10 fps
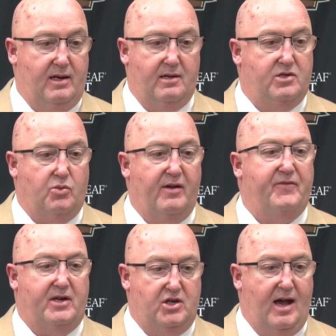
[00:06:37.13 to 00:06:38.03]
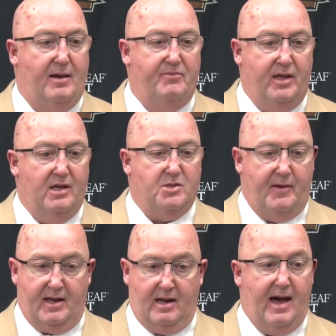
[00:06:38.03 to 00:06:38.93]
did a terrific job
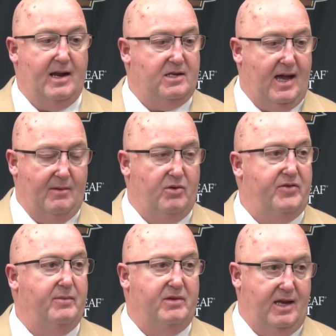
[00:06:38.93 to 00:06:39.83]
spending a lot of time with him,